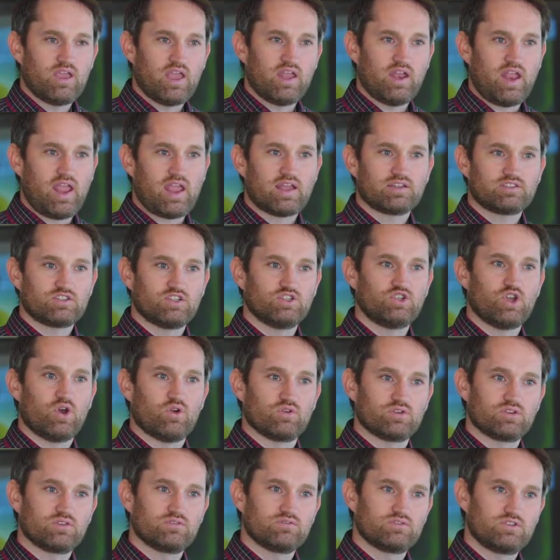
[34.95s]

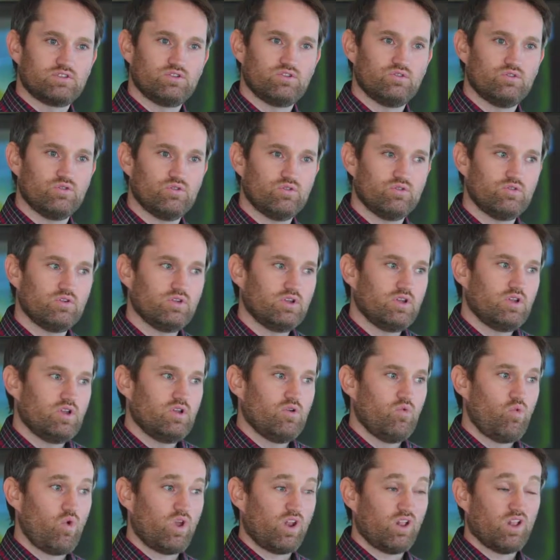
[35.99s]
antidote to
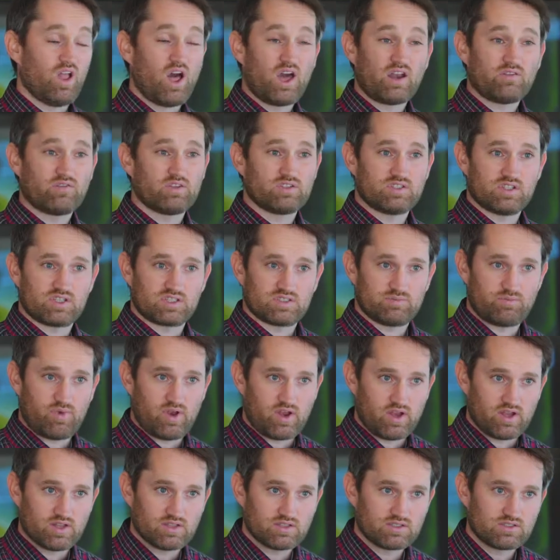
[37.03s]
what a lot of us
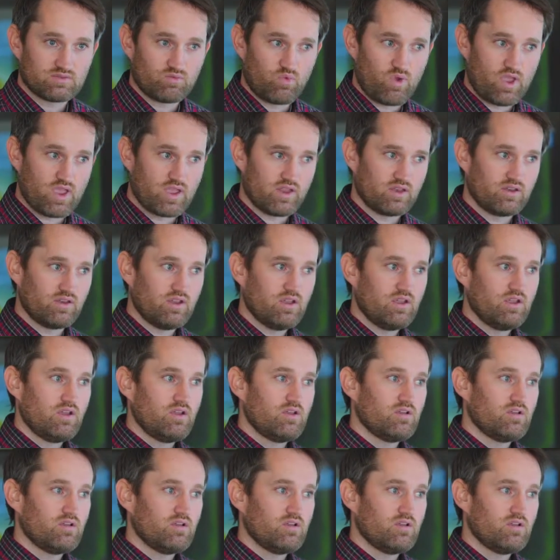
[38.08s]
experience when